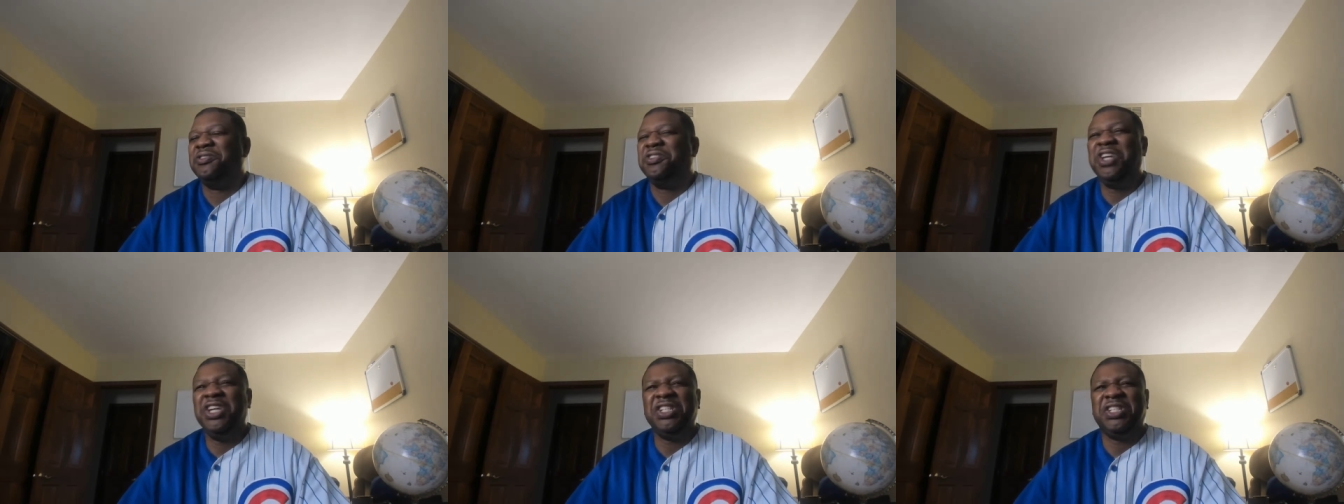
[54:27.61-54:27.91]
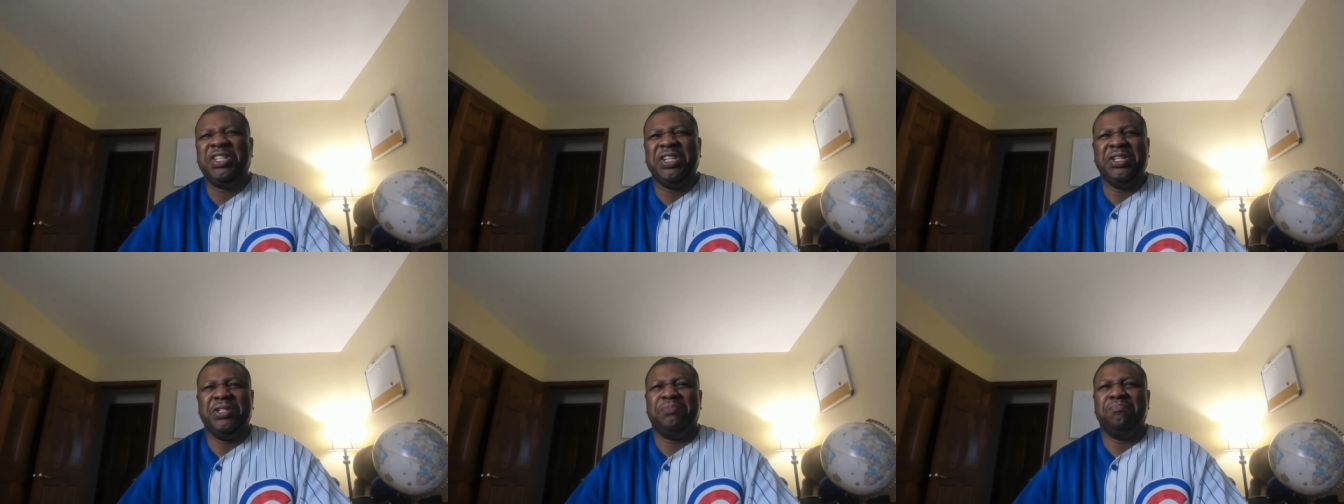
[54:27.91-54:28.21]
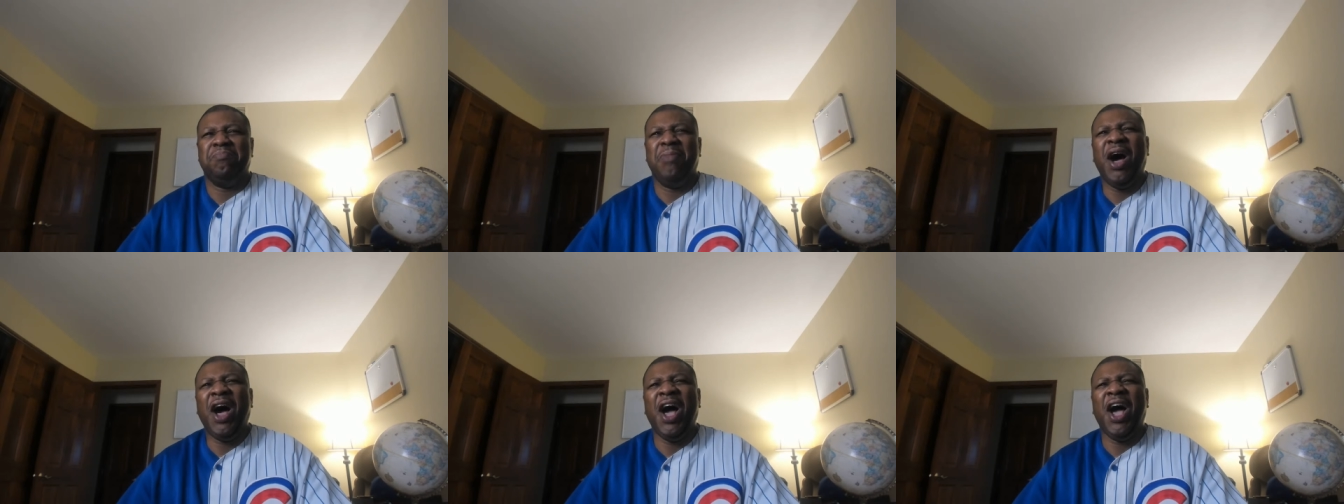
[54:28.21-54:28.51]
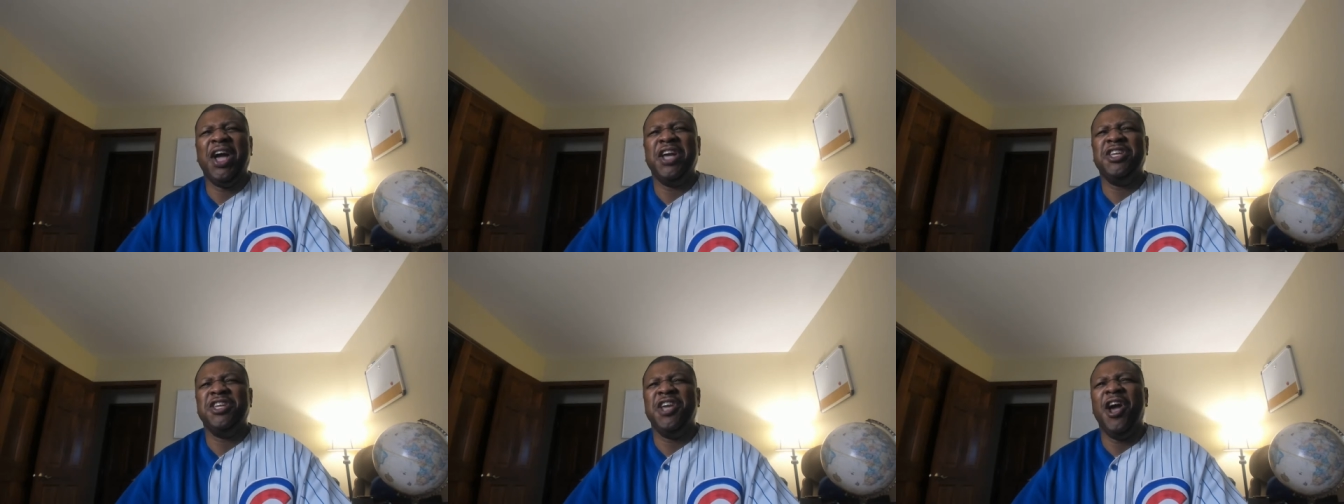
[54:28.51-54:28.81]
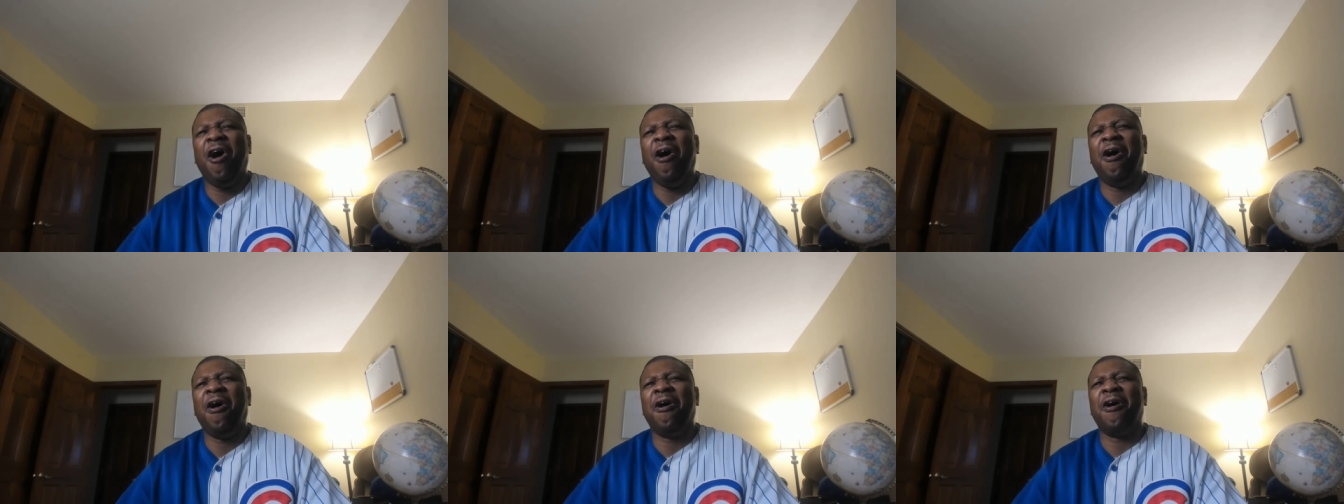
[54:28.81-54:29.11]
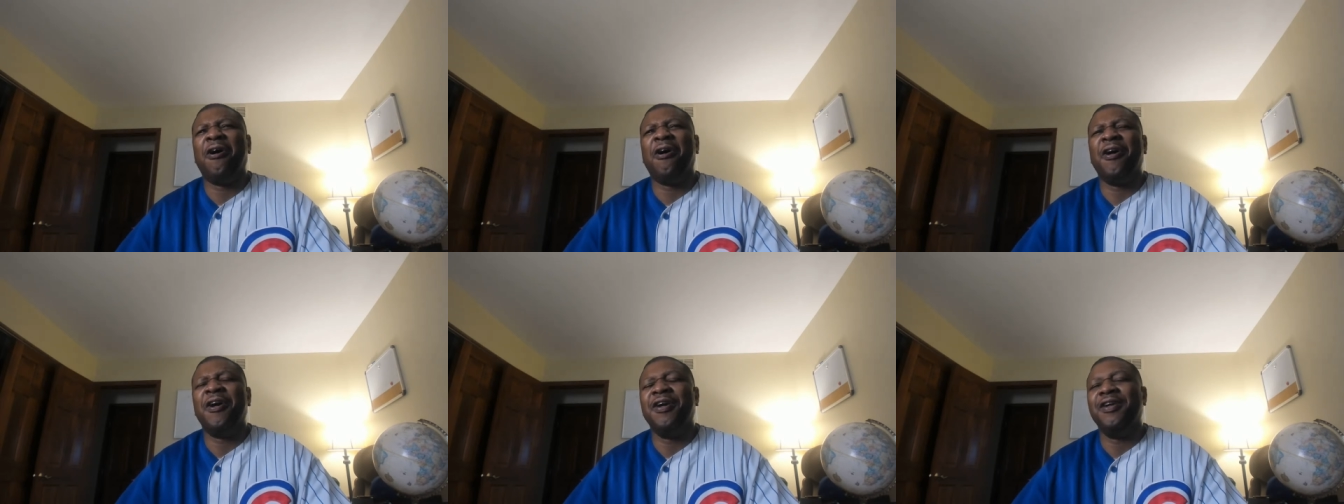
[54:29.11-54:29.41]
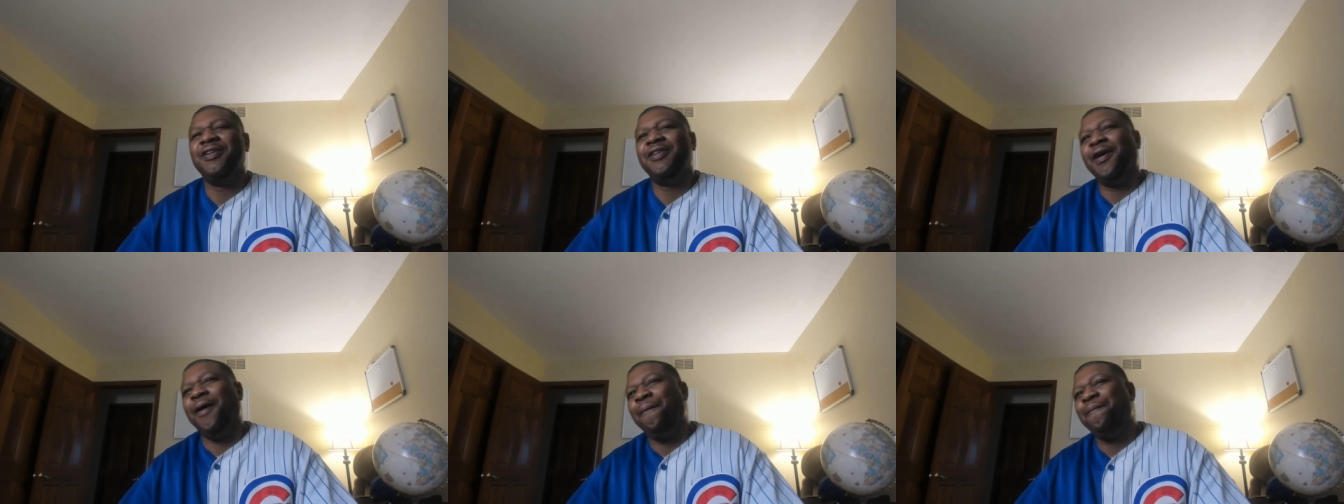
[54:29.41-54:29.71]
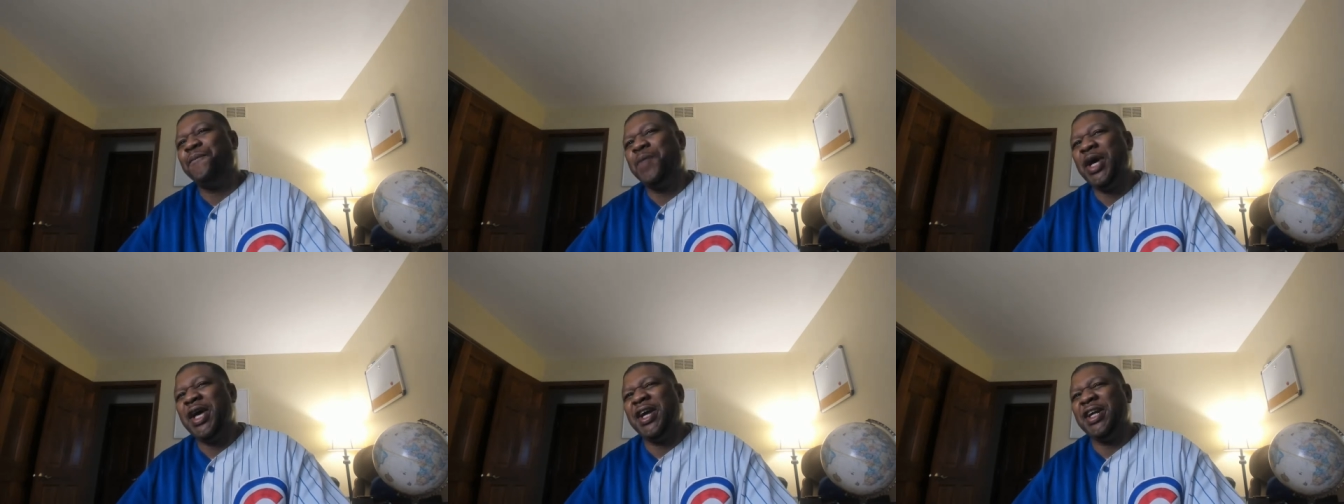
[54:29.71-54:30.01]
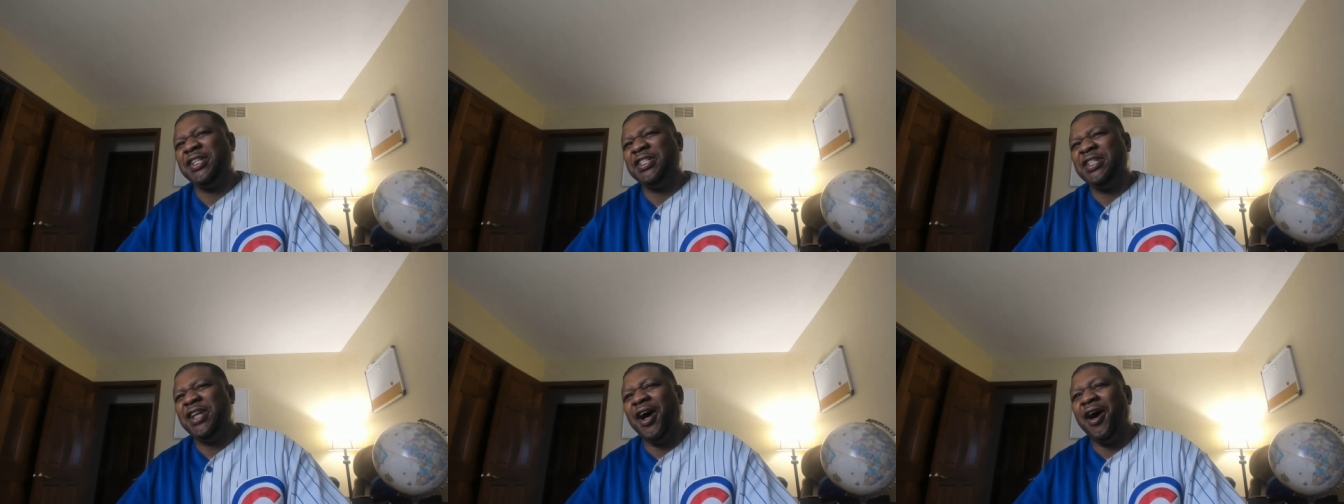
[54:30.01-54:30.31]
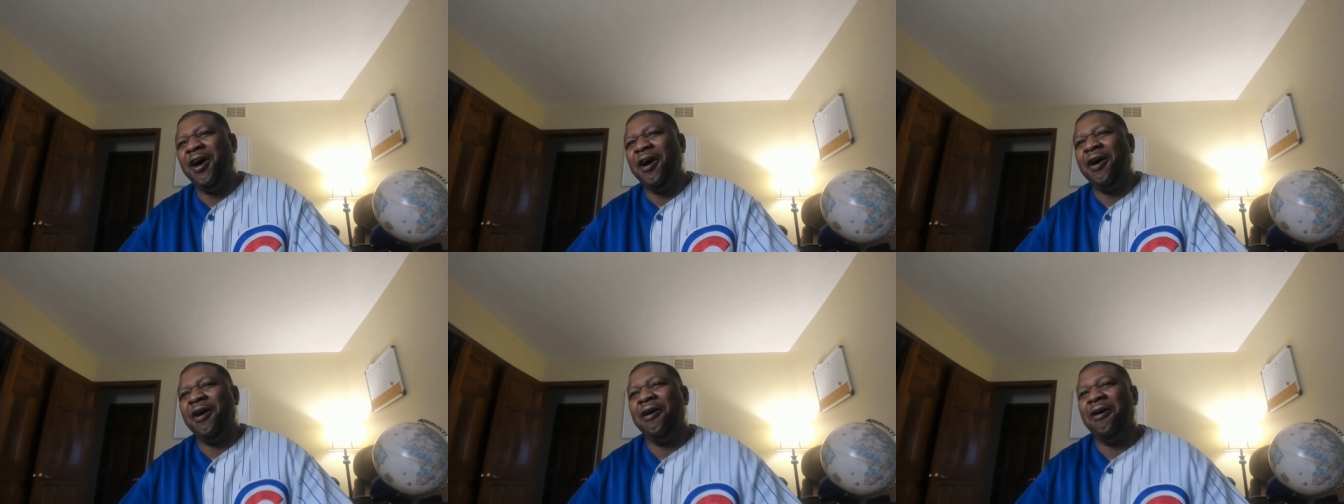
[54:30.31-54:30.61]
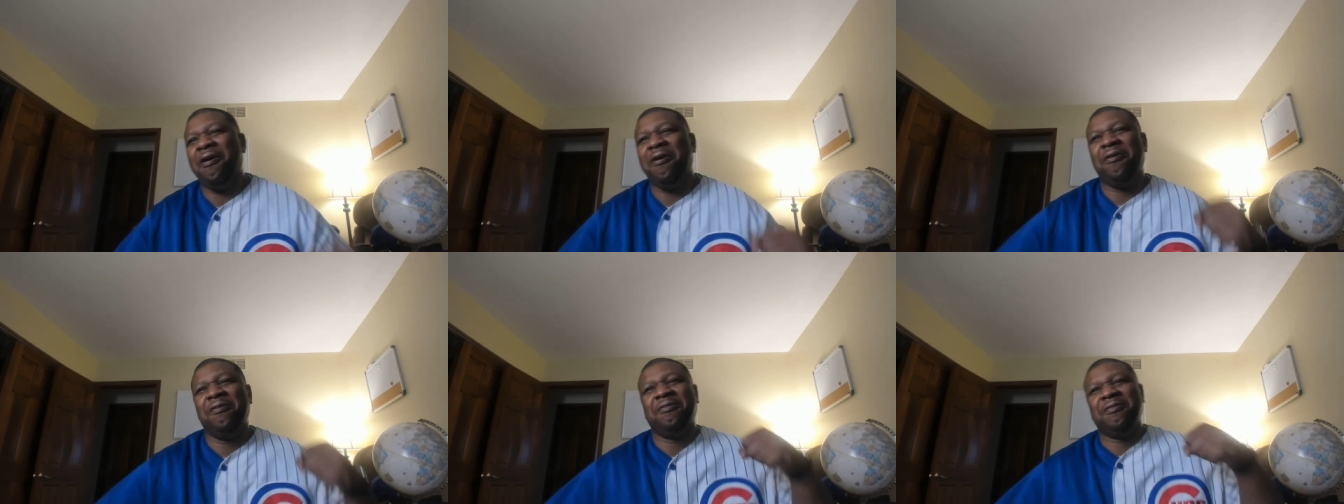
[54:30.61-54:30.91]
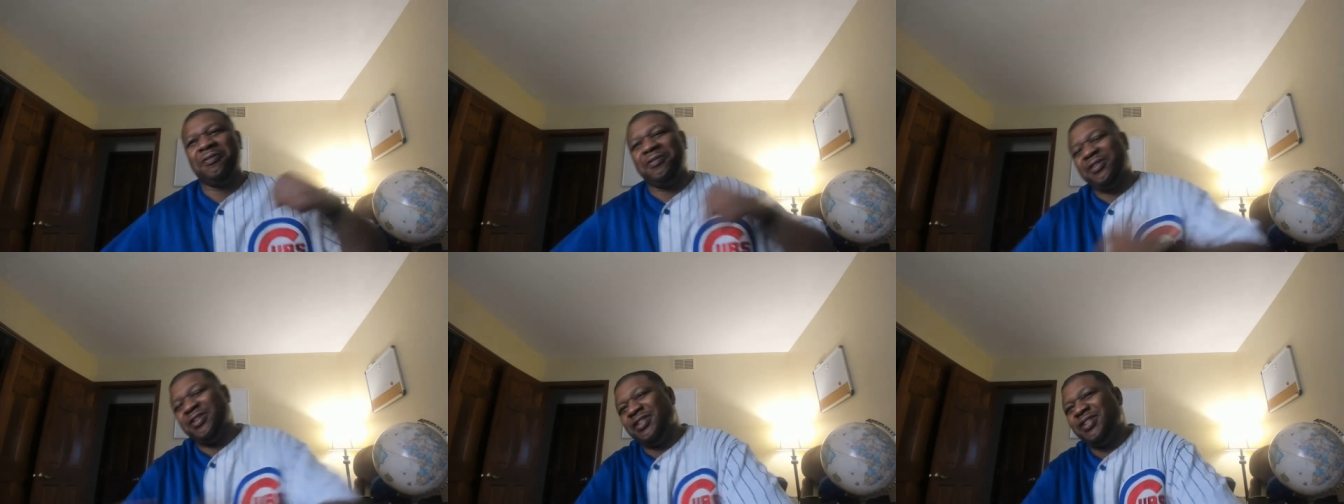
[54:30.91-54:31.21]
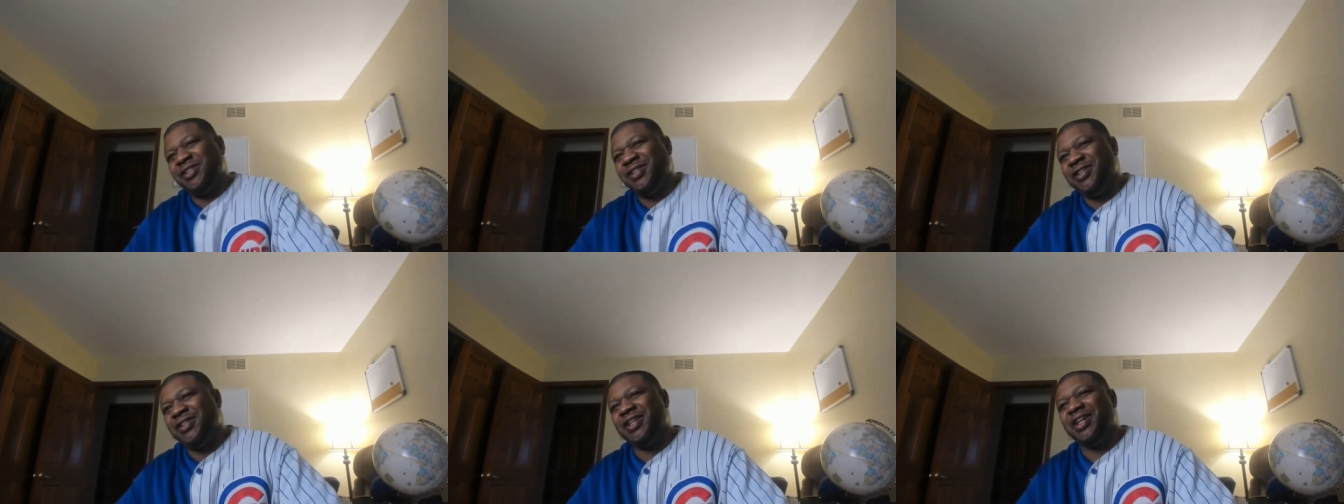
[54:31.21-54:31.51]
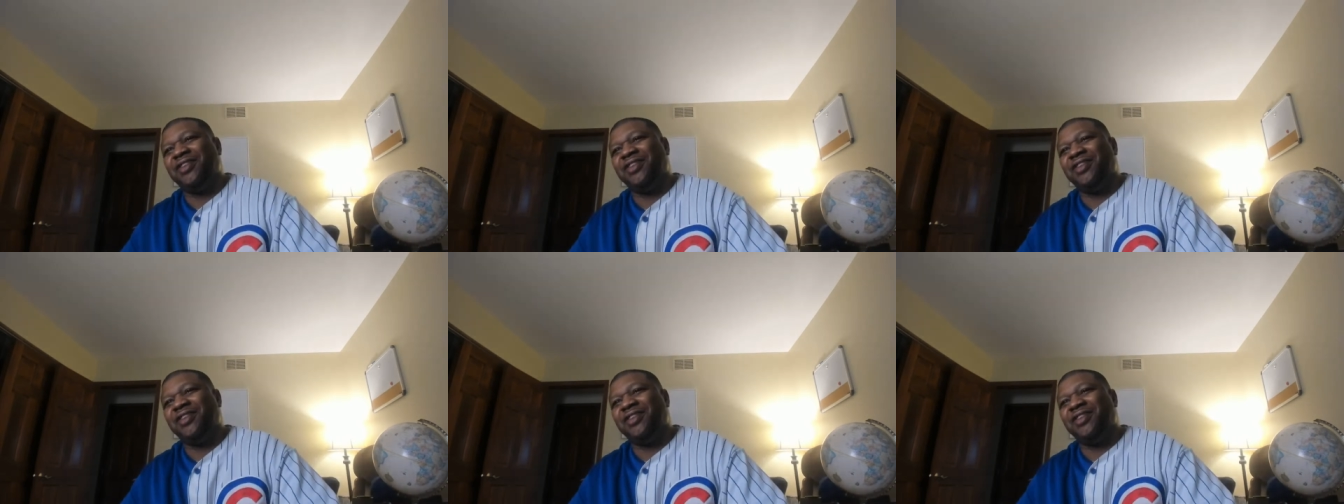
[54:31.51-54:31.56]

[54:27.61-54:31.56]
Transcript: this is my yard the big dog uh,